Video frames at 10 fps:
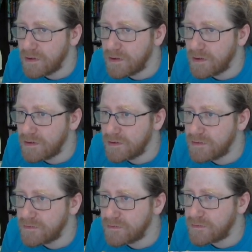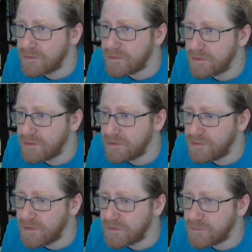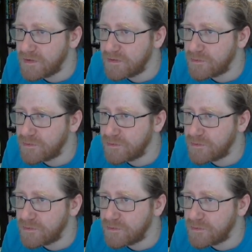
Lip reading: And do we have space